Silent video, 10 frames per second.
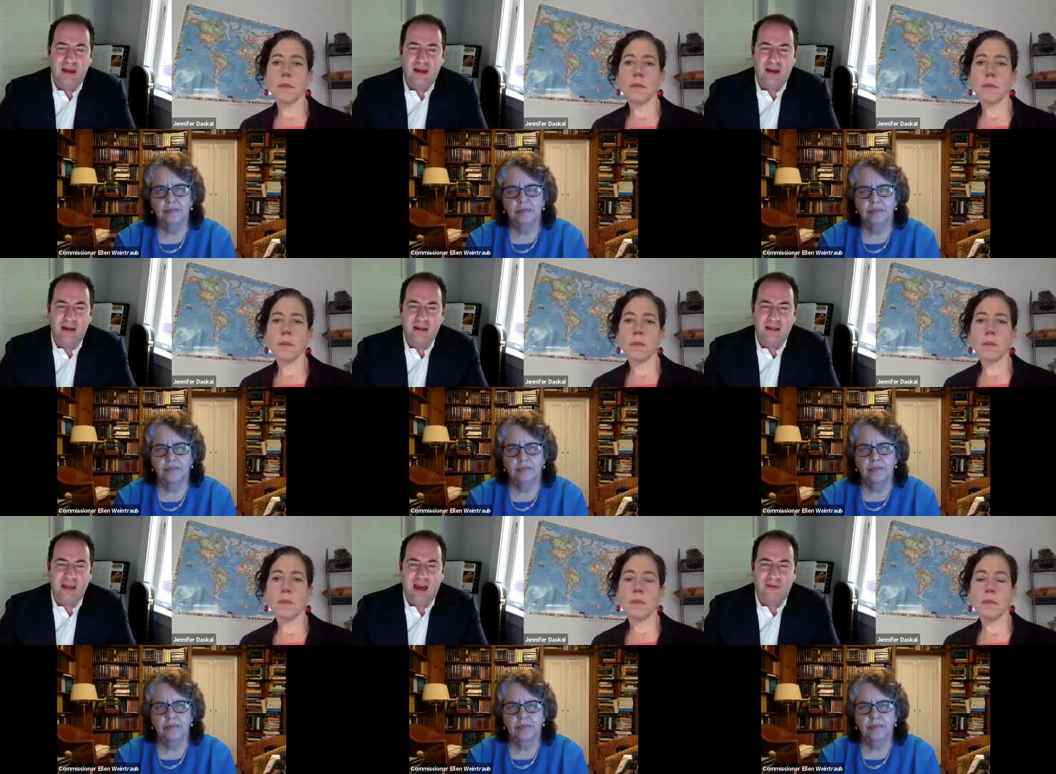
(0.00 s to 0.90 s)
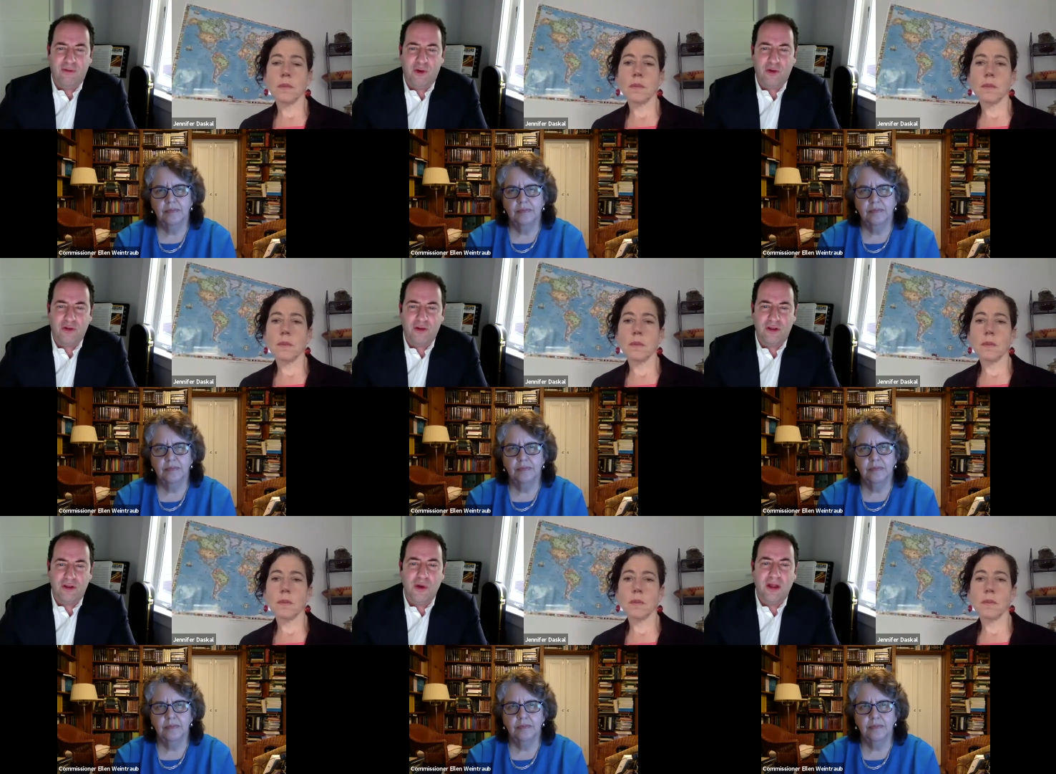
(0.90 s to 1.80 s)
Speaker 1: Uh, to have the folks
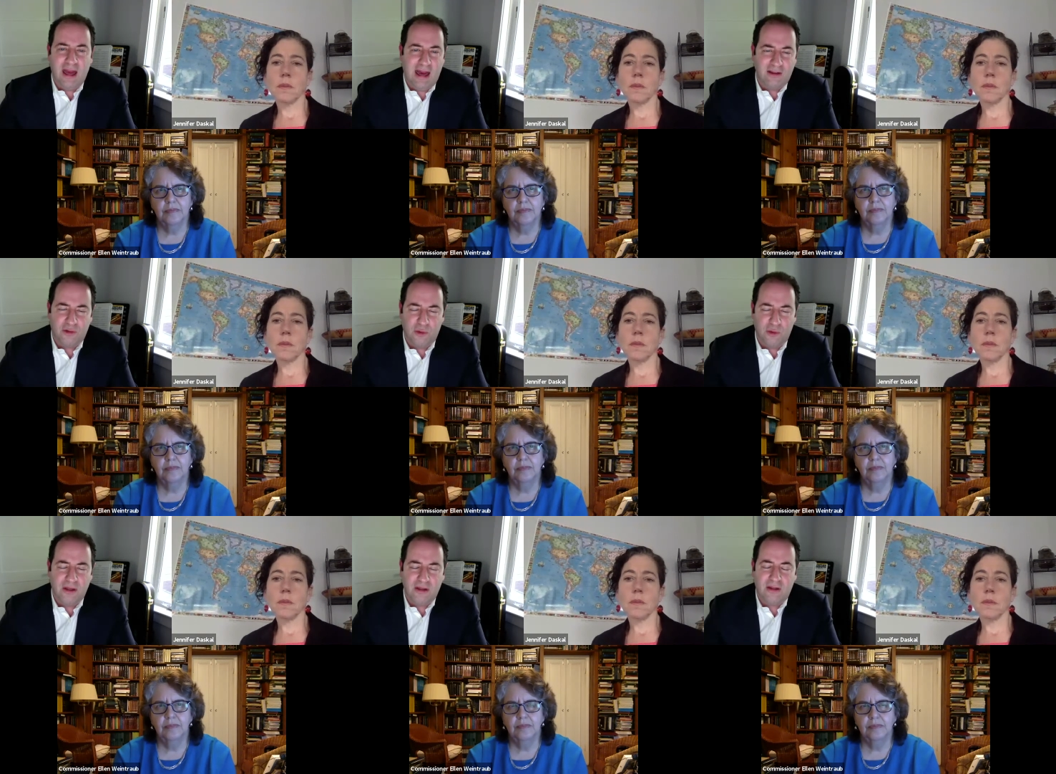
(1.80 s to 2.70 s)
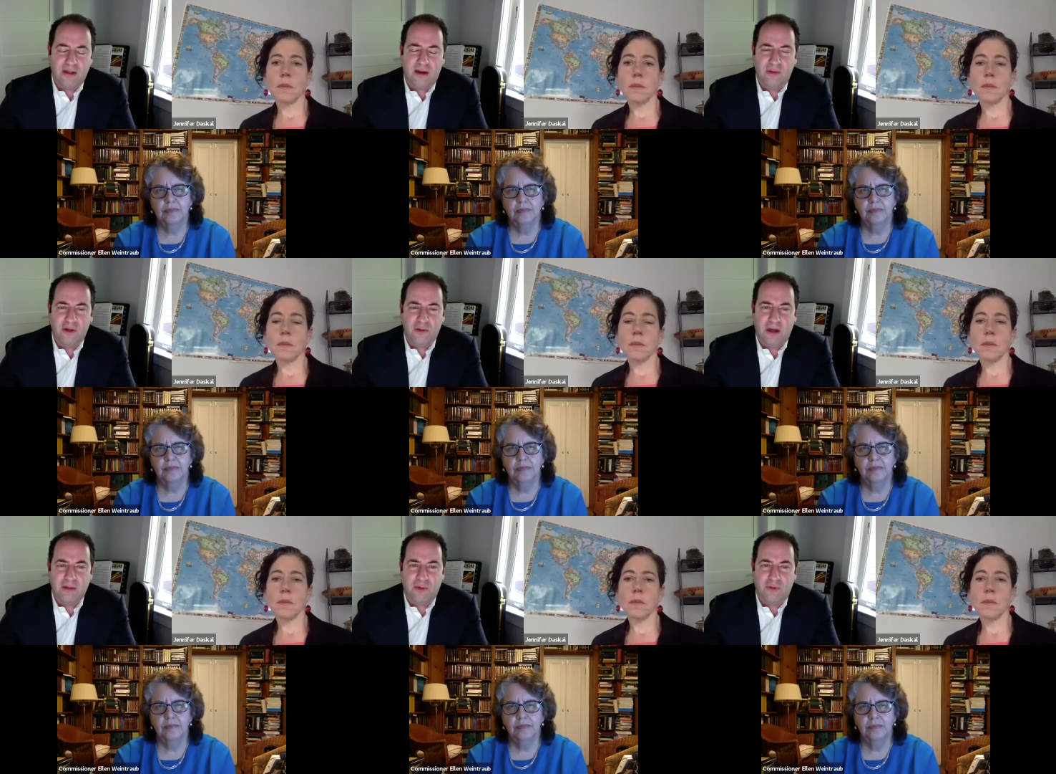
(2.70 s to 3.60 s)
doing the ads are the ones uh,
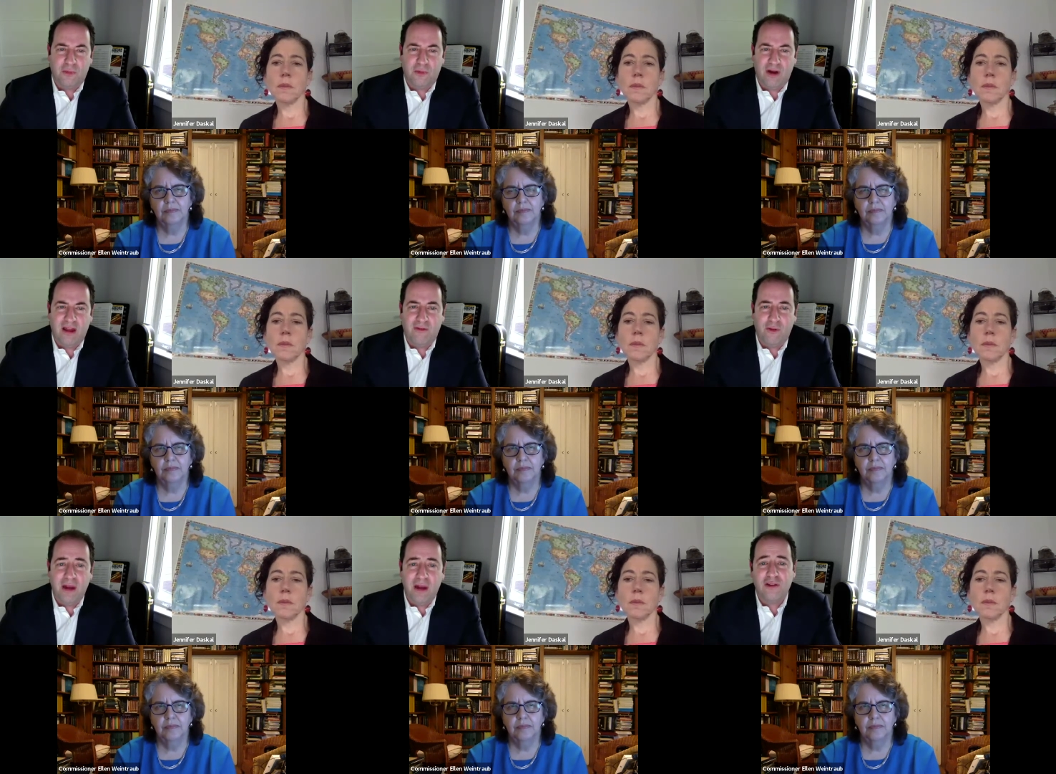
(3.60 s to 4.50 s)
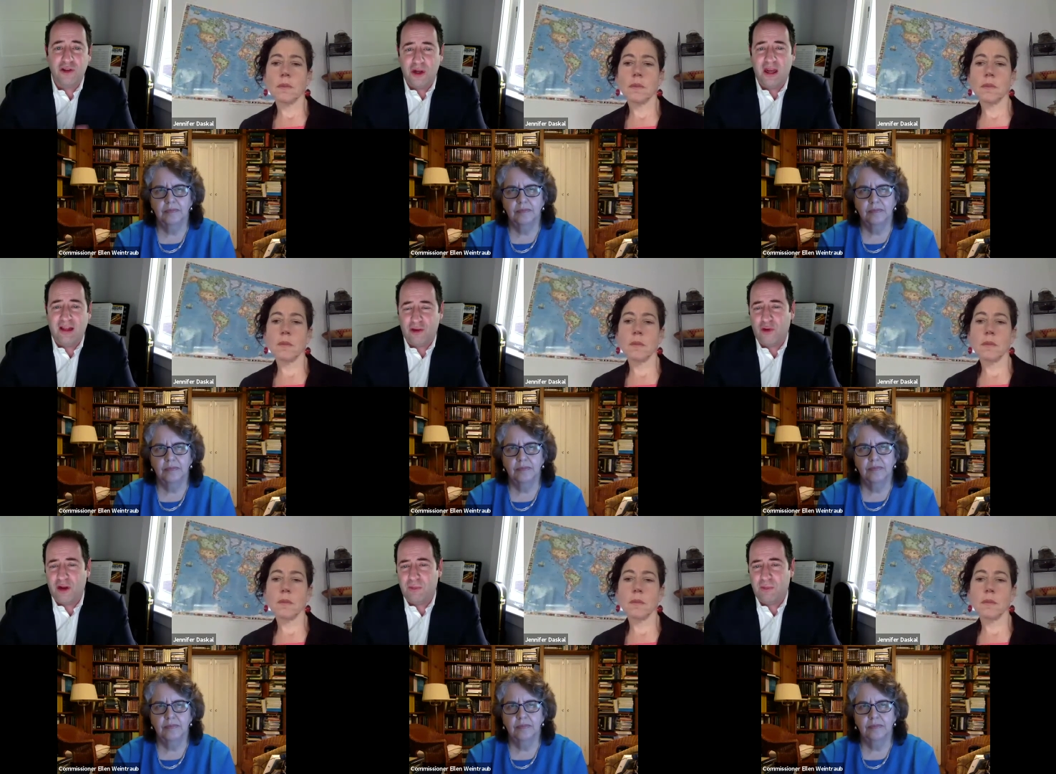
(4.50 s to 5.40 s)
responsible for providing the information so you can get the
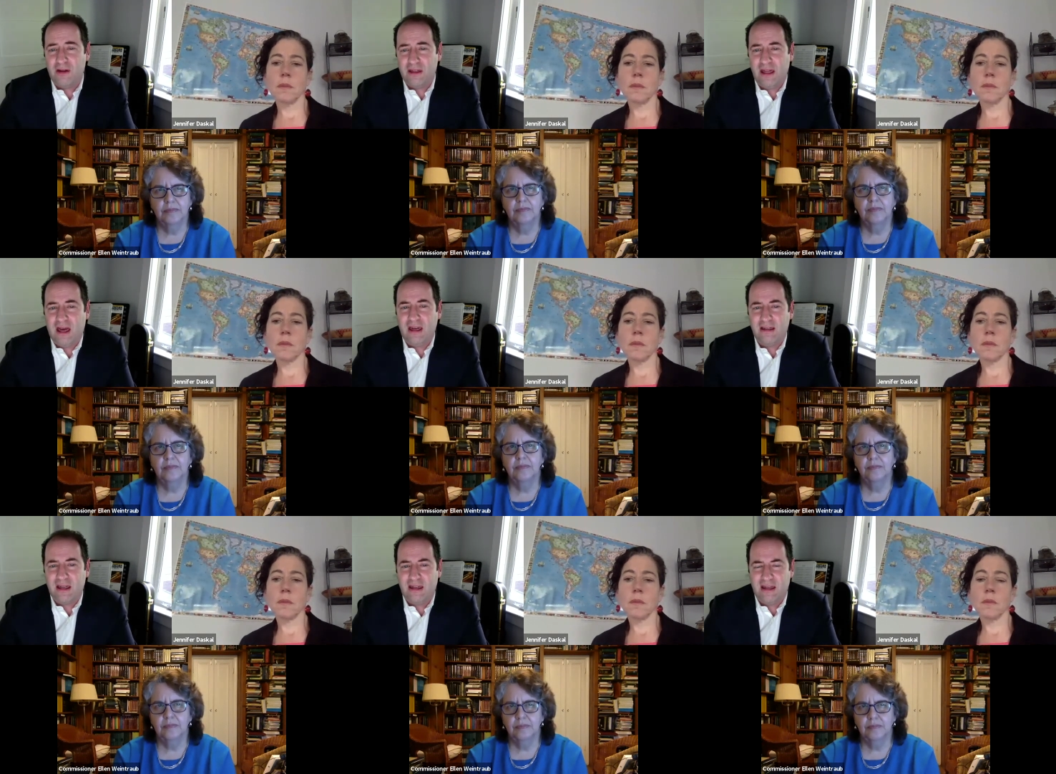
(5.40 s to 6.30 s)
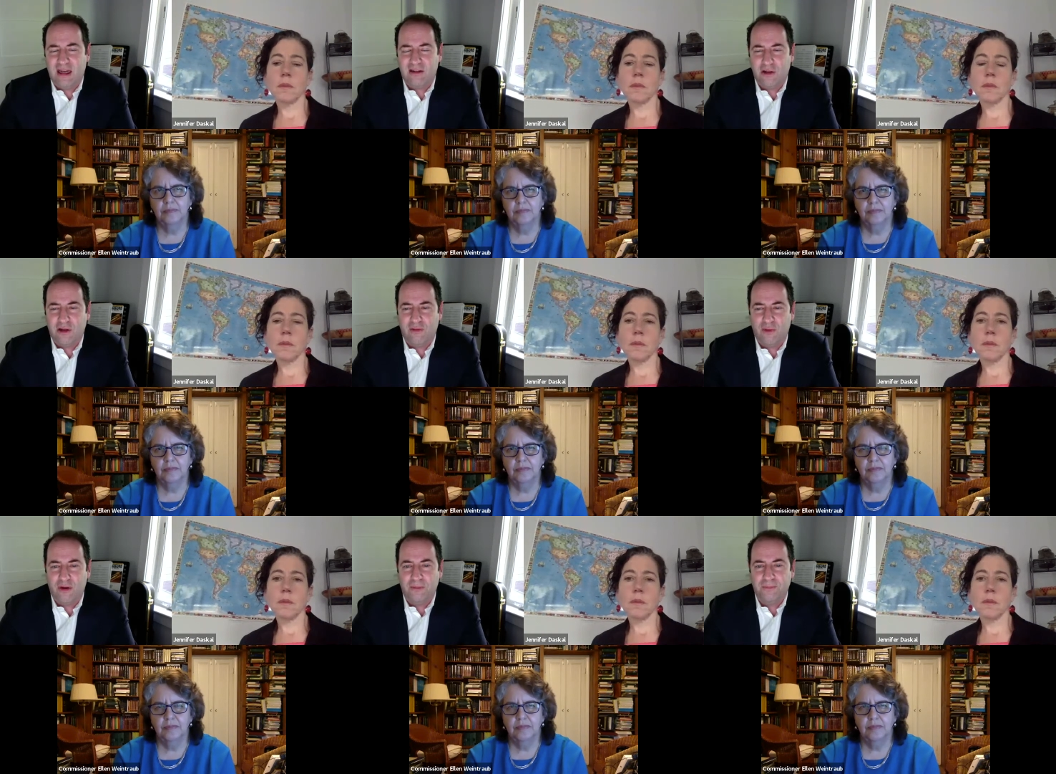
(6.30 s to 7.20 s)
transparency the Honest Ads Act is looking for.